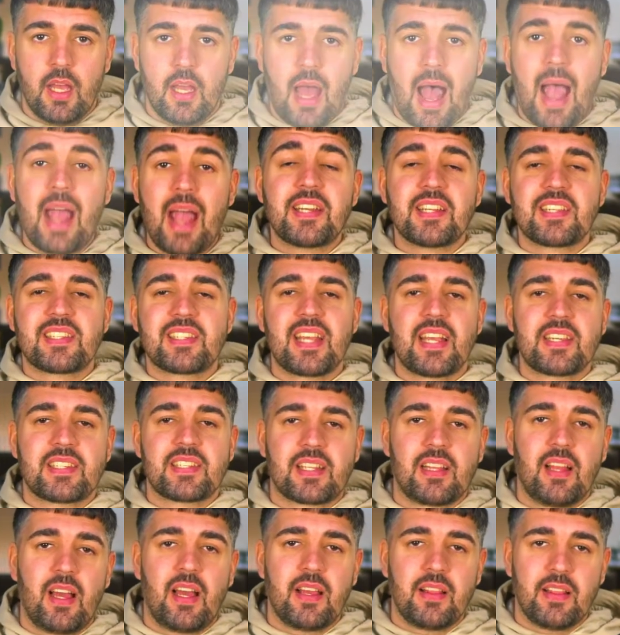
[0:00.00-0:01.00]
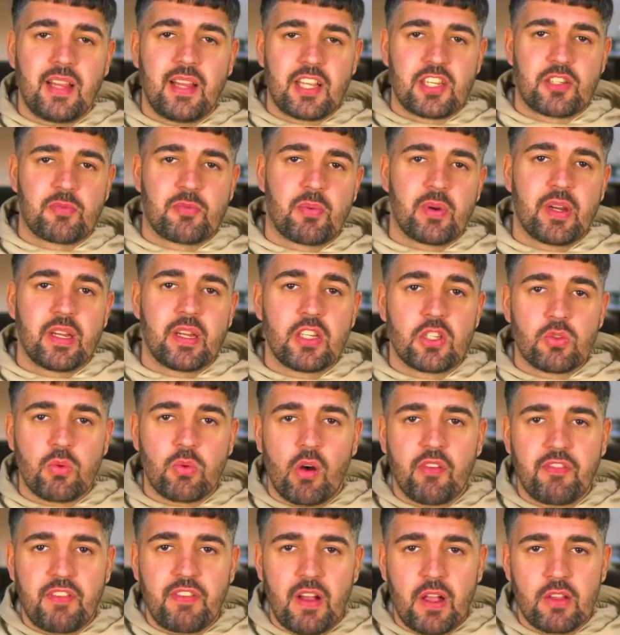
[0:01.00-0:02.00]
I had a SaaS client last spring,
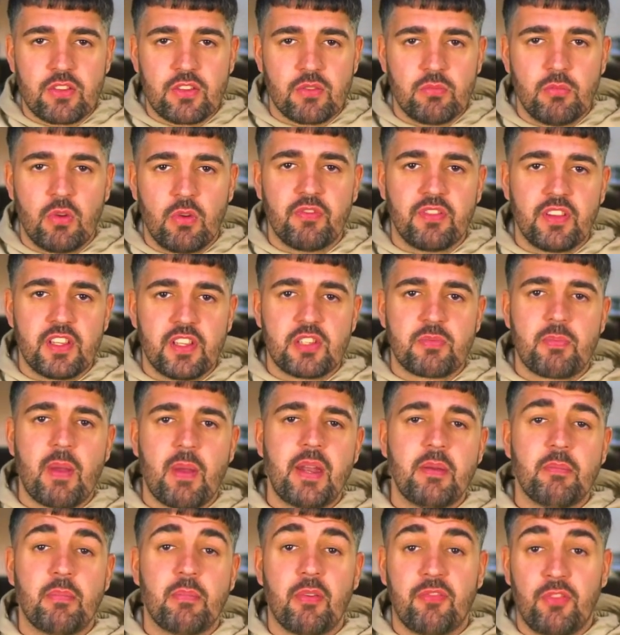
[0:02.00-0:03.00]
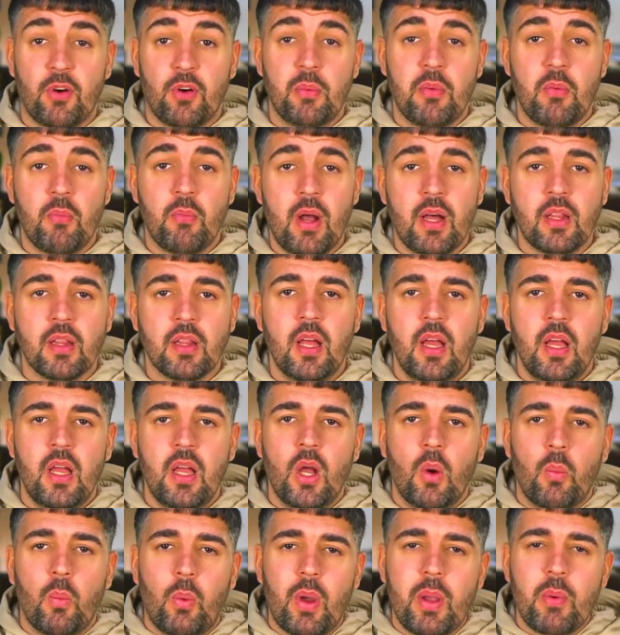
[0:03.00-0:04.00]
12,000 monthly spend, performing well.
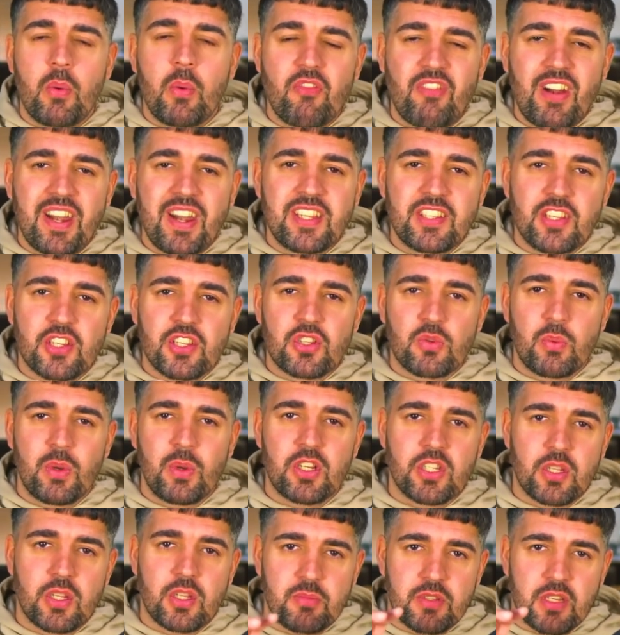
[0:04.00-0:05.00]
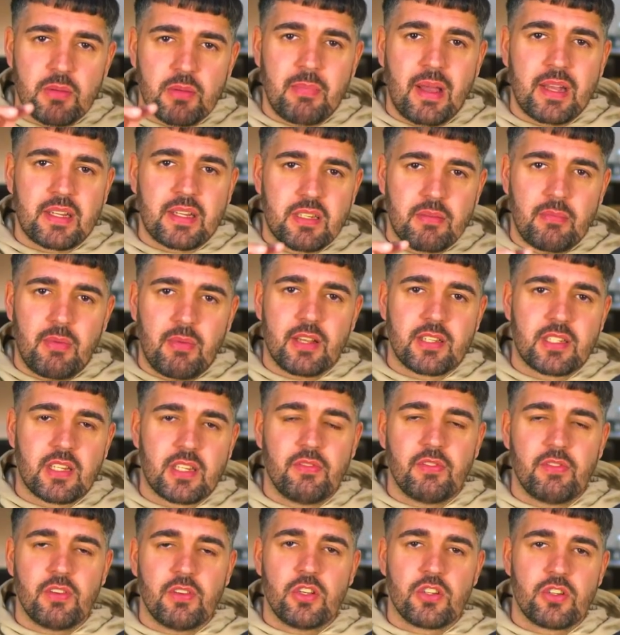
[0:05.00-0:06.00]
We were ready to switch them to Maximise
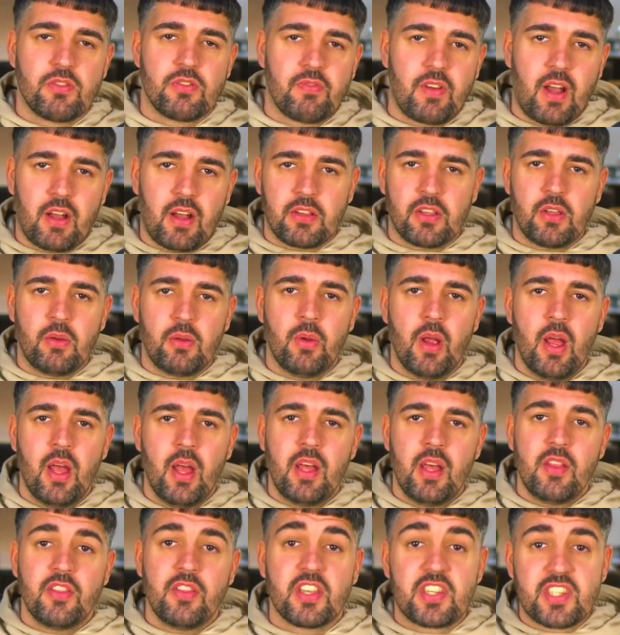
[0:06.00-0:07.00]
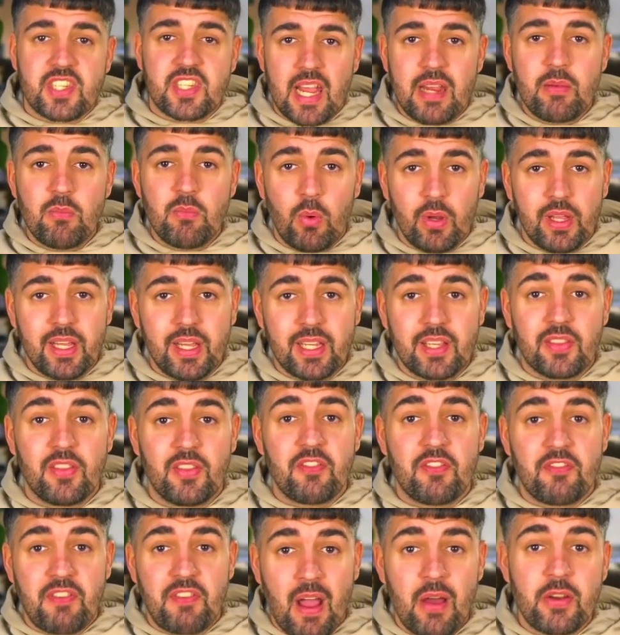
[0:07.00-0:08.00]
Conversion Value. The same week,
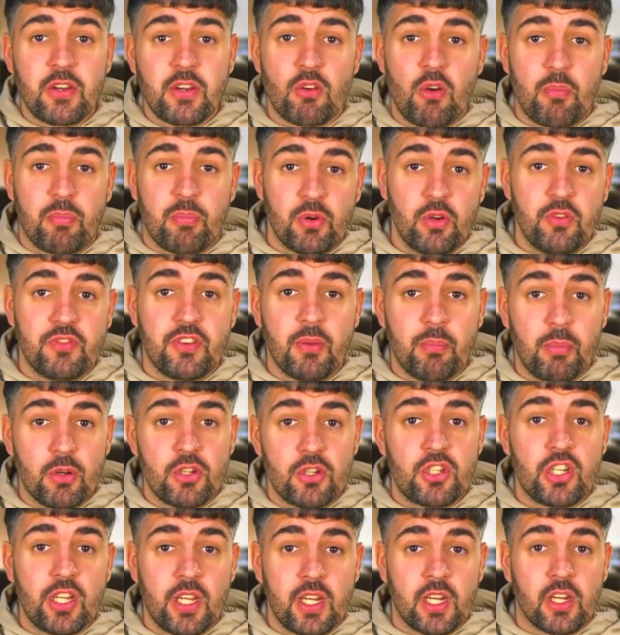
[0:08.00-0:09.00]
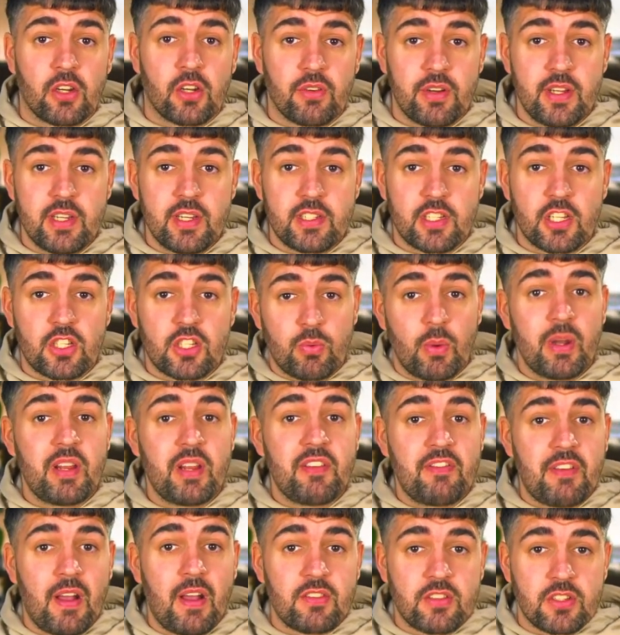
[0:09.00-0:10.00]
the founder approved a budget increase to
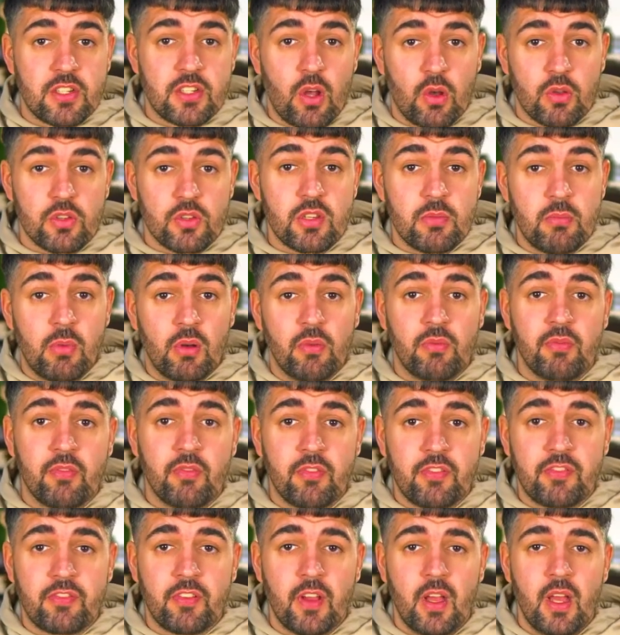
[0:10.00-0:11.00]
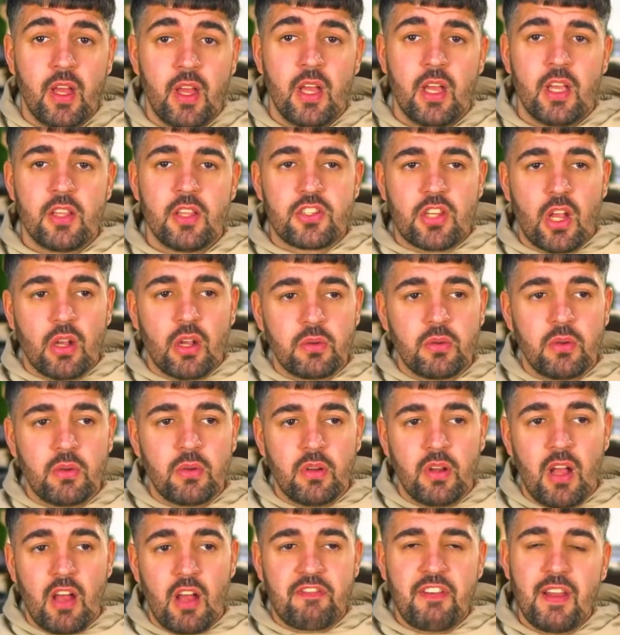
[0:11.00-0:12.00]
$20,000 a month. So,
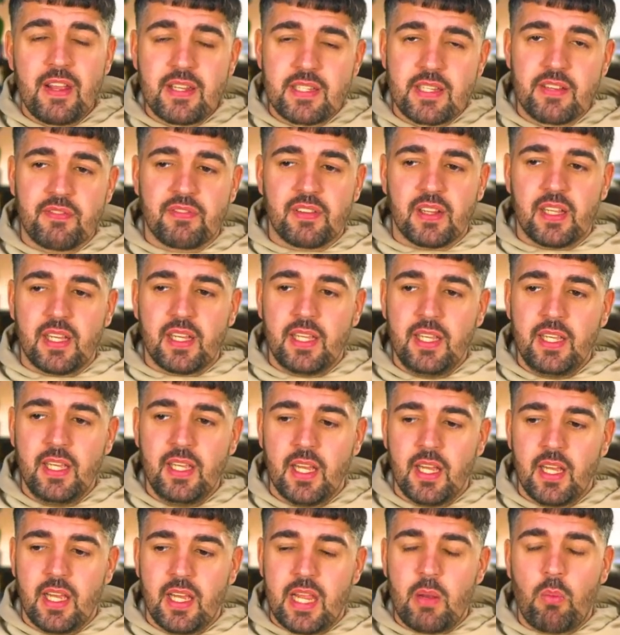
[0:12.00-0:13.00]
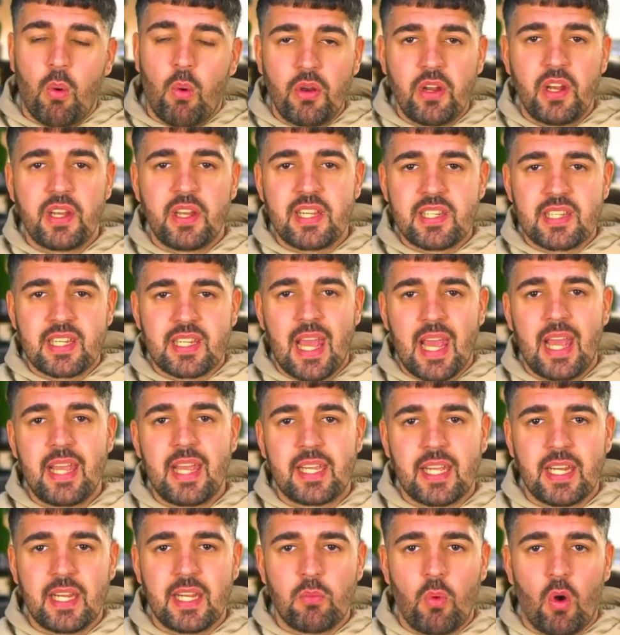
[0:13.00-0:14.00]
effectively, he wanted his
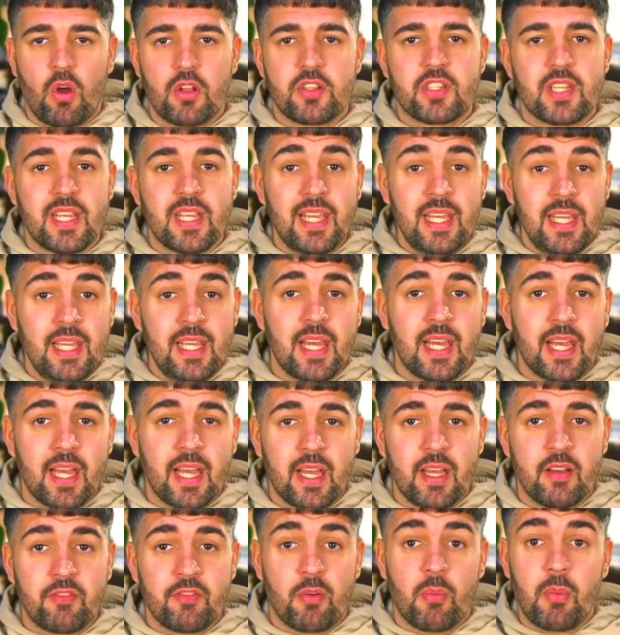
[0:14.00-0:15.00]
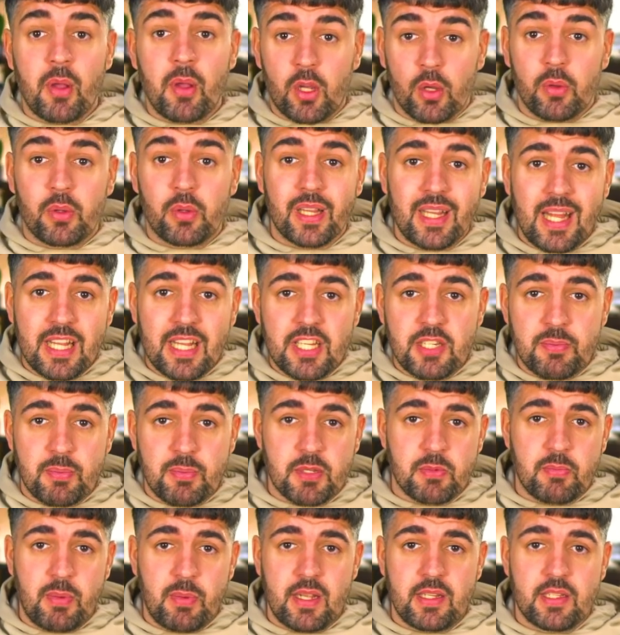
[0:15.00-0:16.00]
cake and he wanted to eat it from a Google Ads
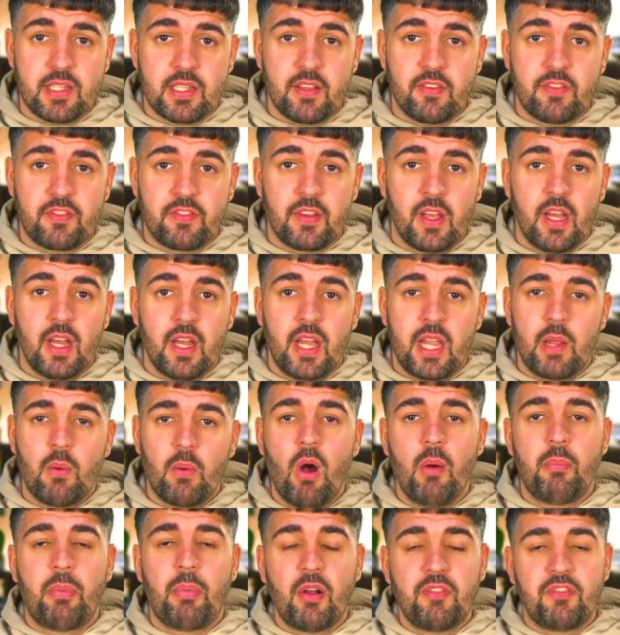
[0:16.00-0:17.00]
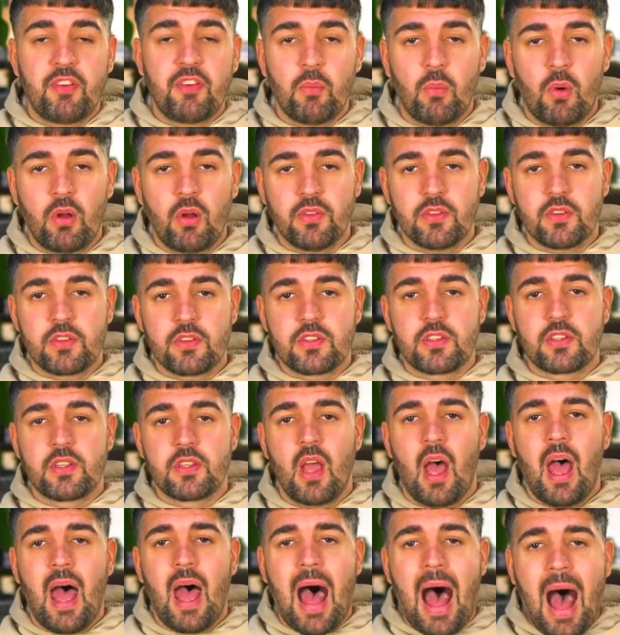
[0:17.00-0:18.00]
perspective. He wanted both at once.
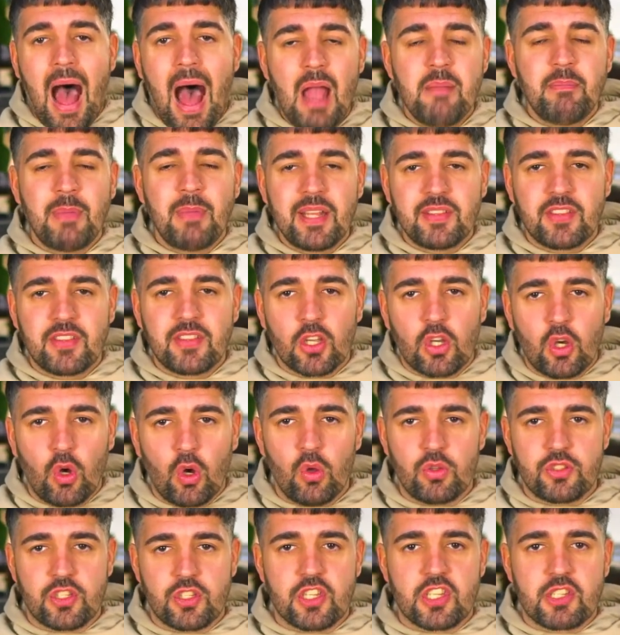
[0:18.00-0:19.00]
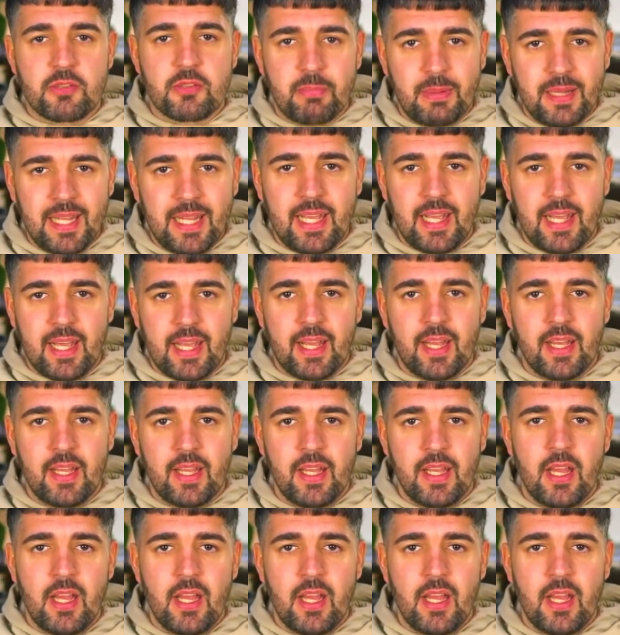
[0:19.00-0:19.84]
I made the call to split it.